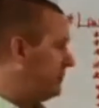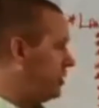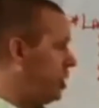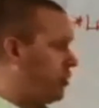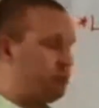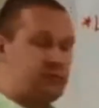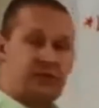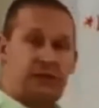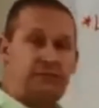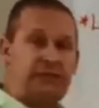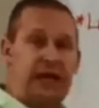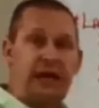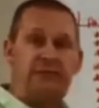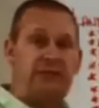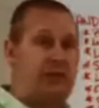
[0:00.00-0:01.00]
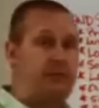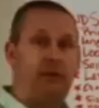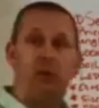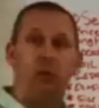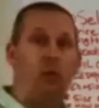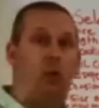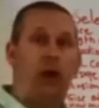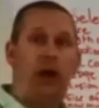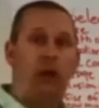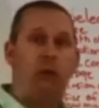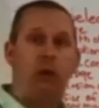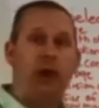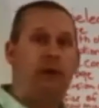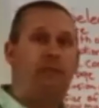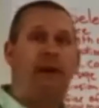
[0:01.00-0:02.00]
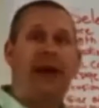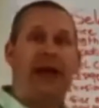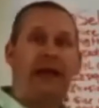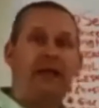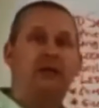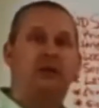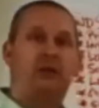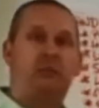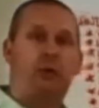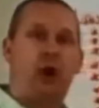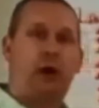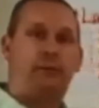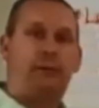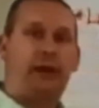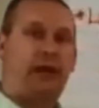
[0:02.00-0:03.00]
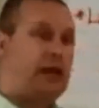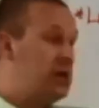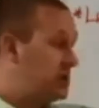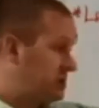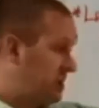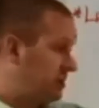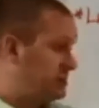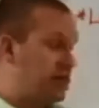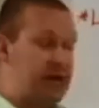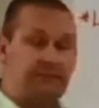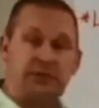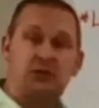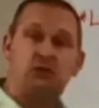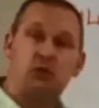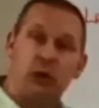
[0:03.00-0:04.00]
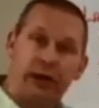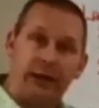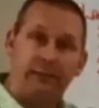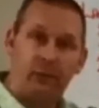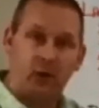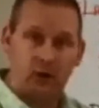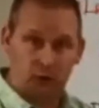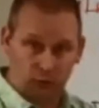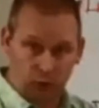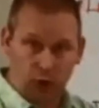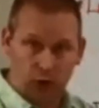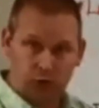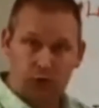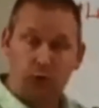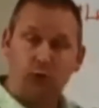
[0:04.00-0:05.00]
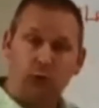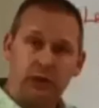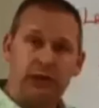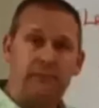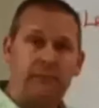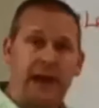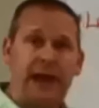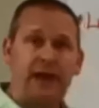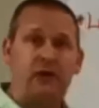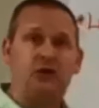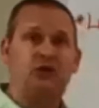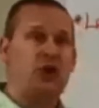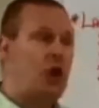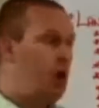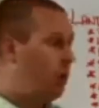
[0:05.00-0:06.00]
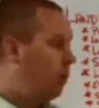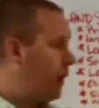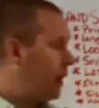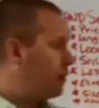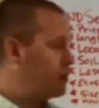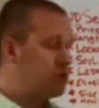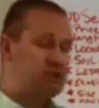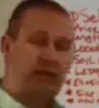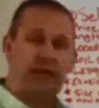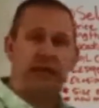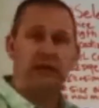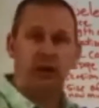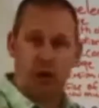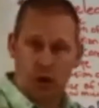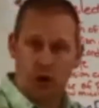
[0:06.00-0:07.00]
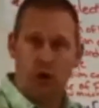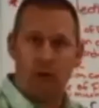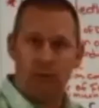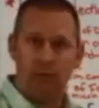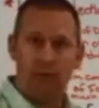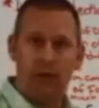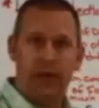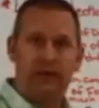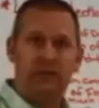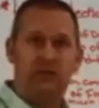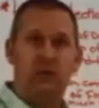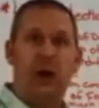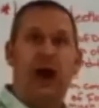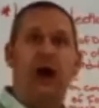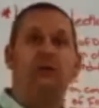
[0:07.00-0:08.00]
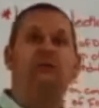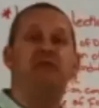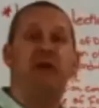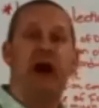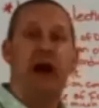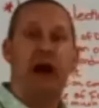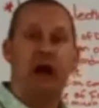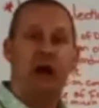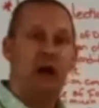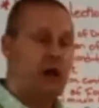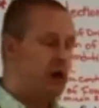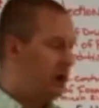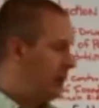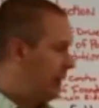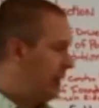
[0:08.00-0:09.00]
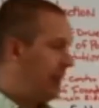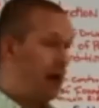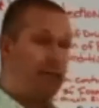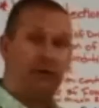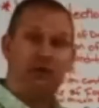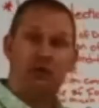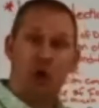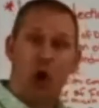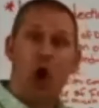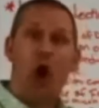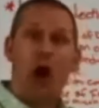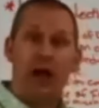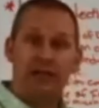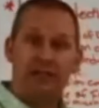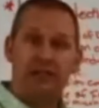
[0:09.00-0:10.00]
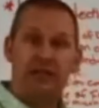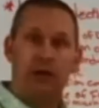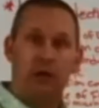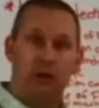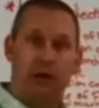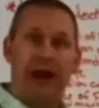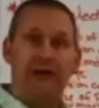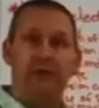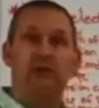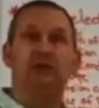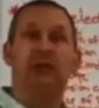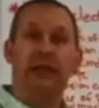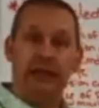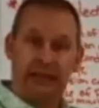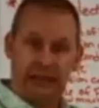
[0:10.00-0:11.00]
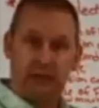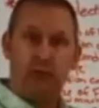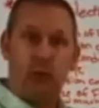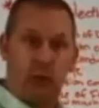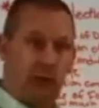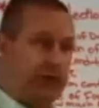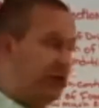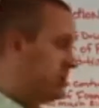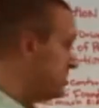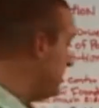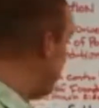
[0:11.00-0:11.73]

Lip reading: envelope sometimes can be way, way back into the property, sometimes just right up on the road. So it really matters where we're setting the home as to how far and how much cost in gravel to get to where we need